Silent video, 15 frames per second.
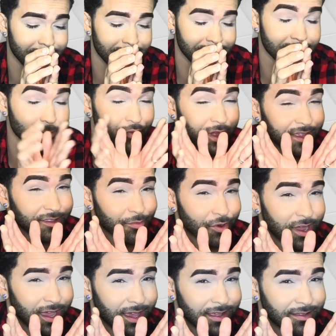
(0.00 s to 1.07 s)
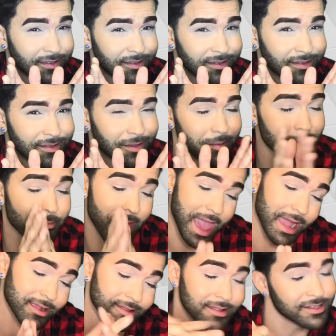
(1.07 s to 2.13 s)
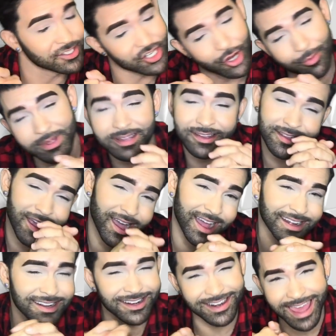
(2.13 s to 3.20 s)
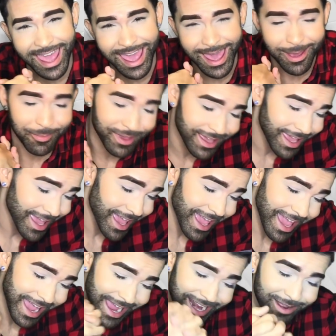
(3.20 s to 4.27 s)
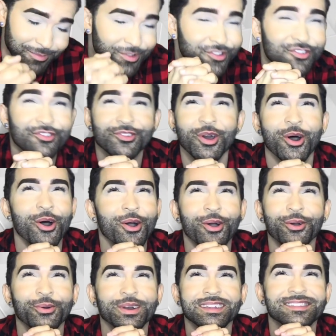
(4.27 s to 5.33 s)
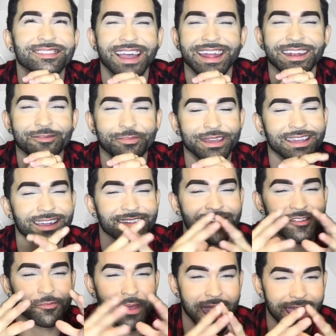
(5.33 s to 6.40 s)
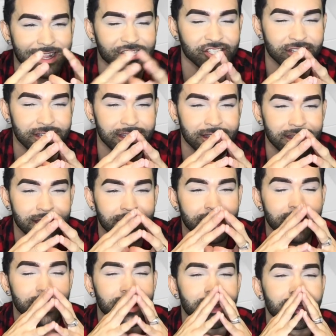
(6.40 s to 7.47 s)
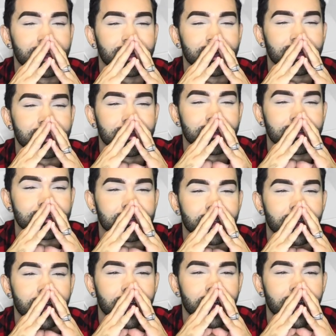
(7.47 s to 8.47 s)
surprise, surprise, Mac's Jeremy Scott collab. And I'm so excited because this packaging is